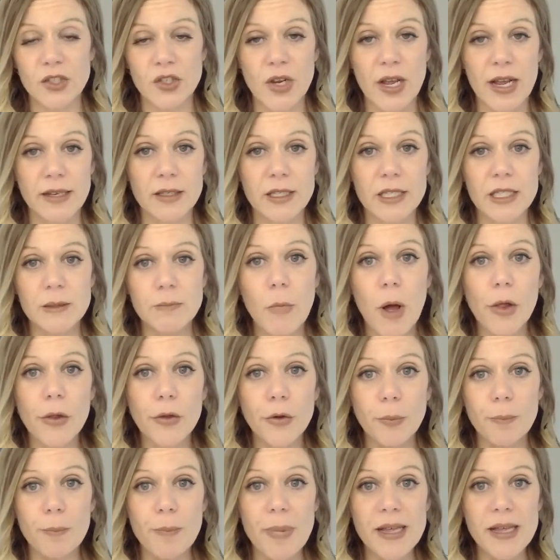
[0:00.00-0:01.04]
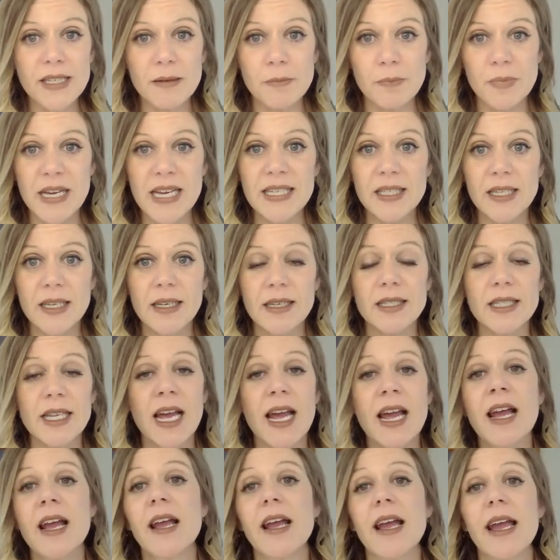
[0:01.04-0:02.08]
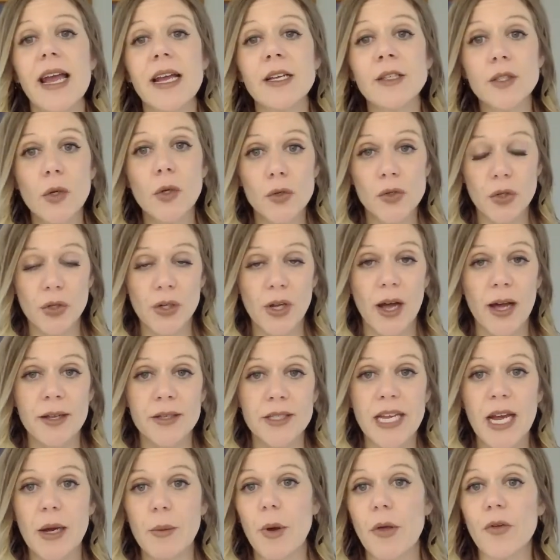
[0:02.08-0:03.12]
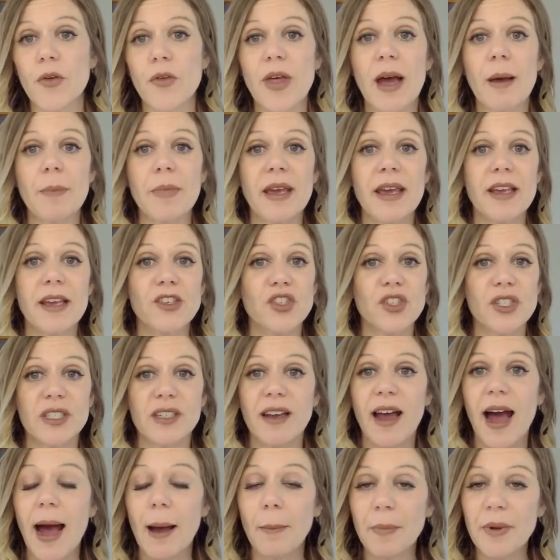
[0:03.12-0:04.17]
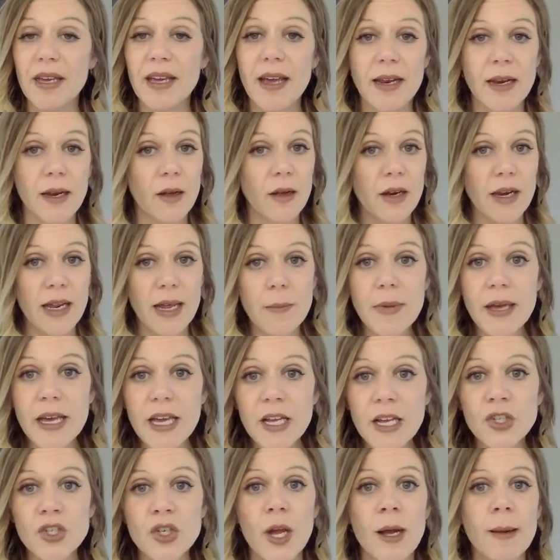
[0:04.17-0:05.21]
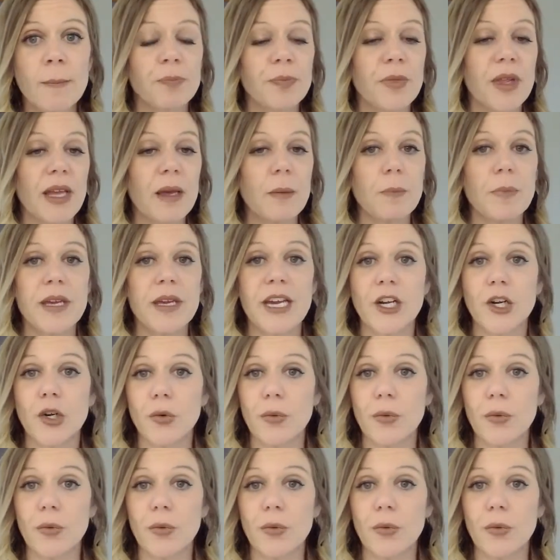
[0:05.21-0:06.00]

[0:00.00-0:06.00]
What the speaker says: in smaller bits and pieces in social content, whether that be just copy in an image, it be a